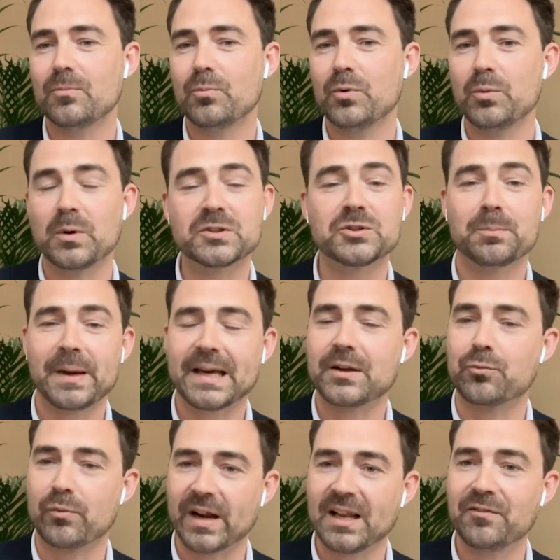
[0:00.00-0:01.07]
make
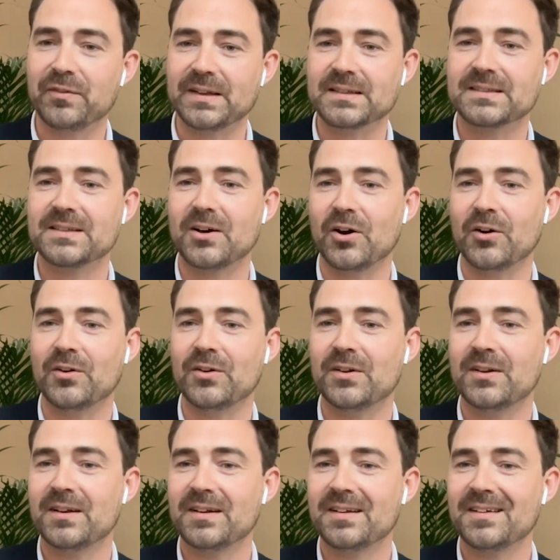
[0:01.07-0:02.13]
it relevant
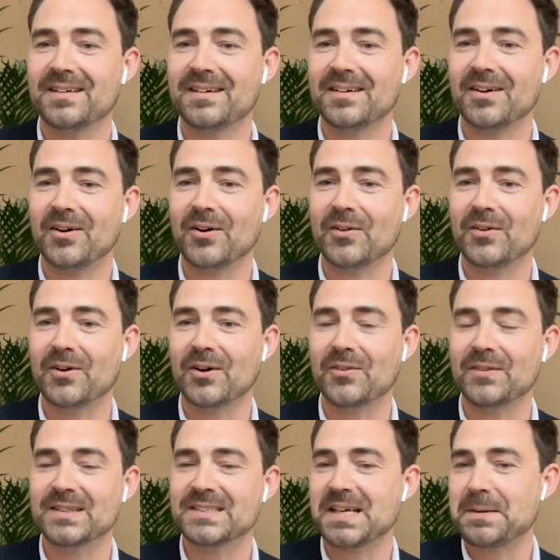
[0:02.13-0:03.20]
on
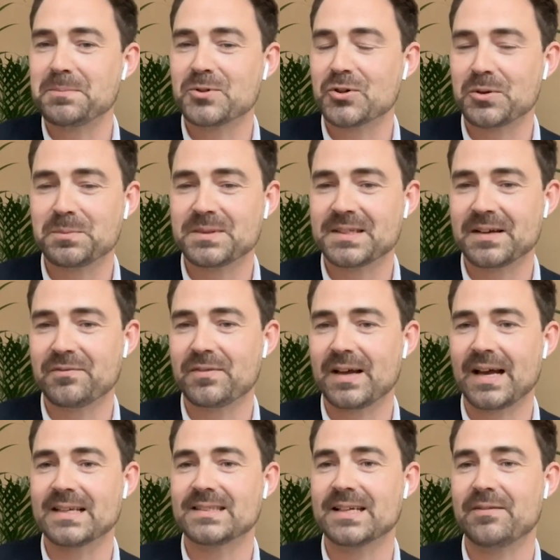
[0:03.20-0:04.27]
the same terms
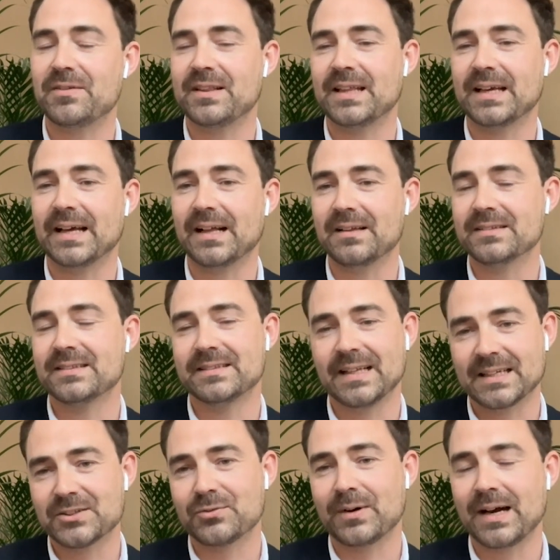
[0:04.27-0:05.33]
as everything else. And
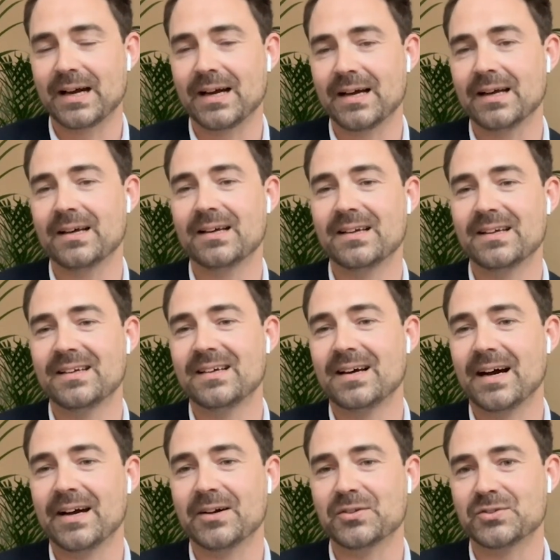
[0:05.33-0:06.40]
that's why
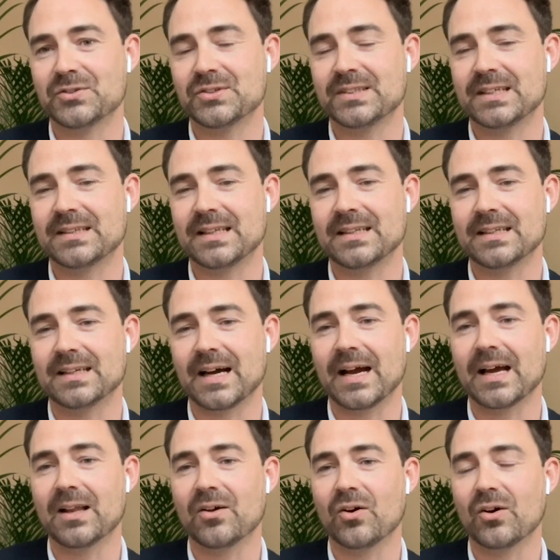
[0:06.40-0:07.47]
I also said that the
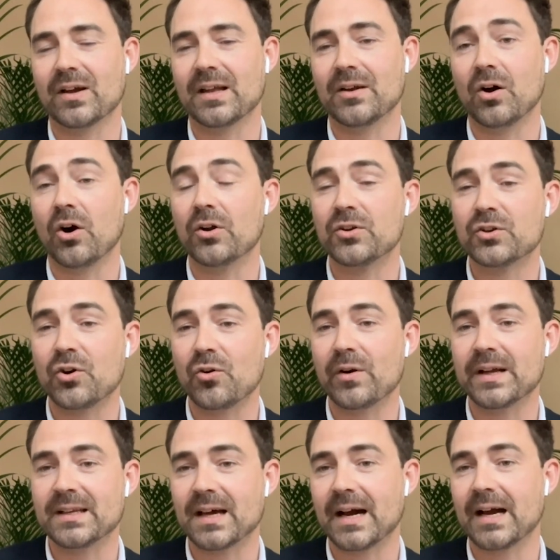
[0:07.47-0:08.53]
dialogue and
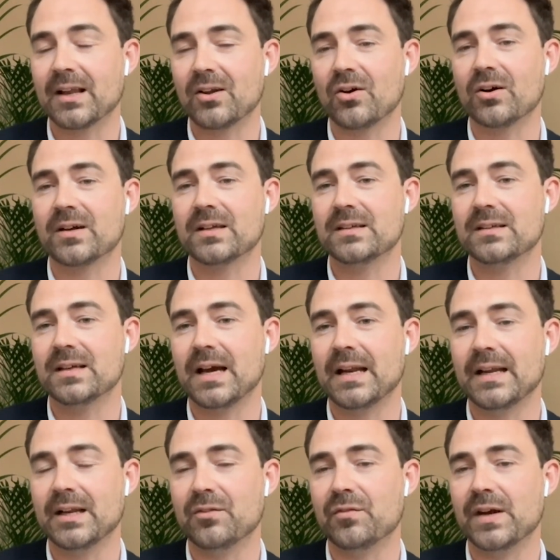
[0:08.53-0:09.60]
ongoing dialogue and
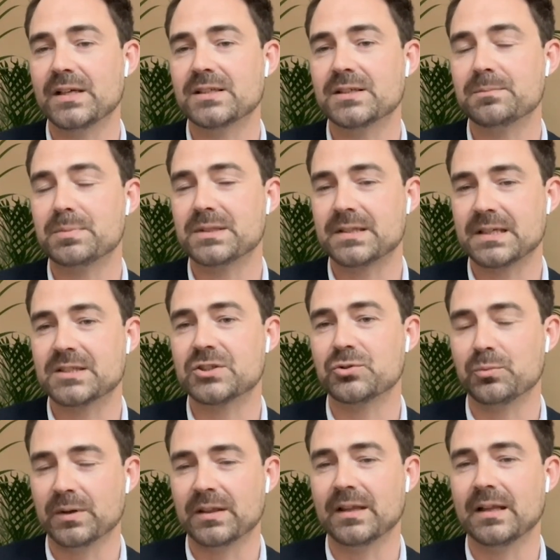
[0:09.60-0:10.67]
innovation potential
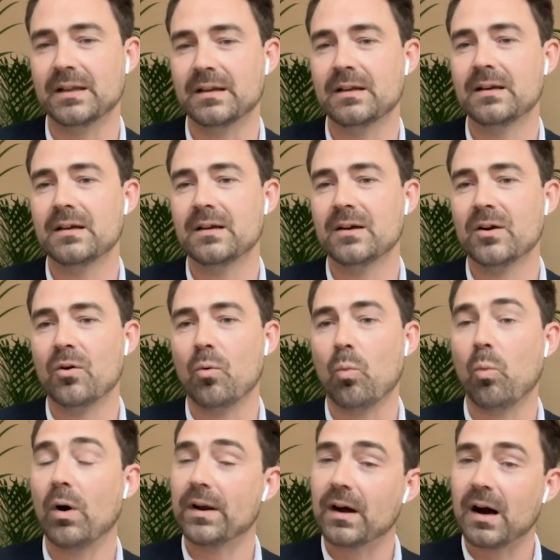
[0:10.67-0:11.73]
within
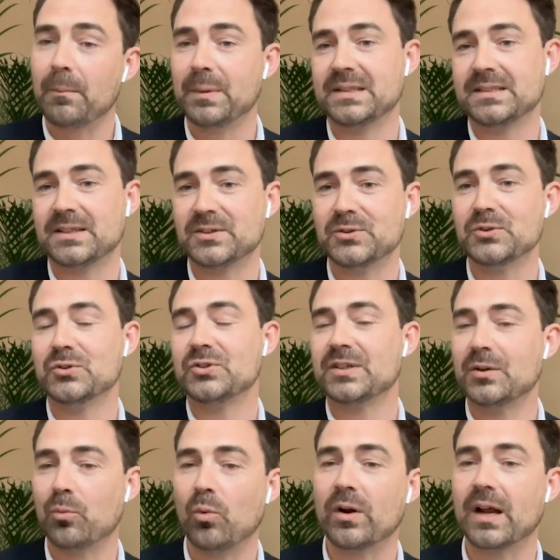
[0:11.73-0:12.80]
what are materials
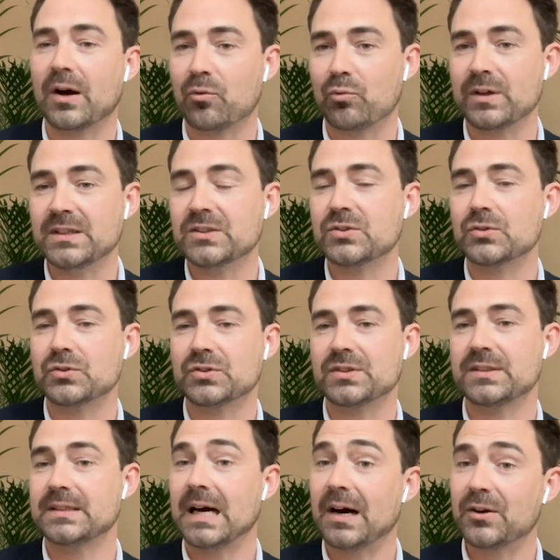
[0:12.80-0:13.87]
and what are
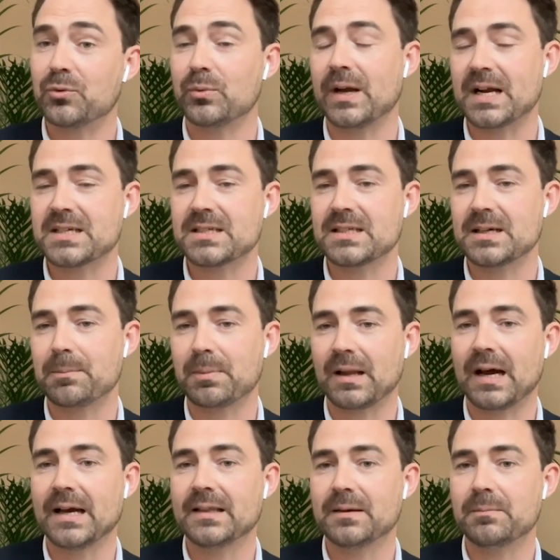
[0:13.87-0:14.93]
resources and how do we actually
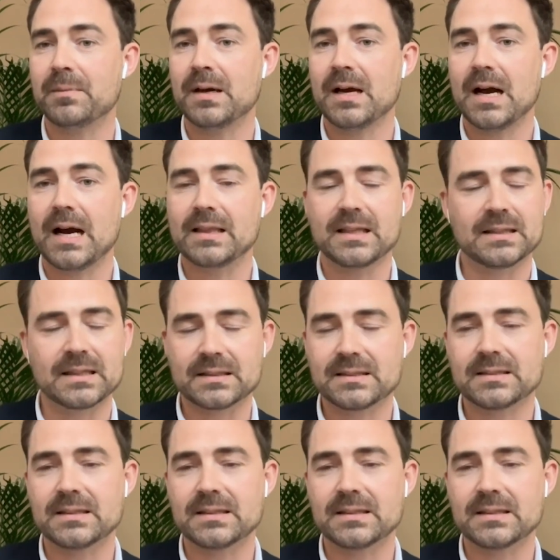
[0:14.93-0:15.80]
apply them. I think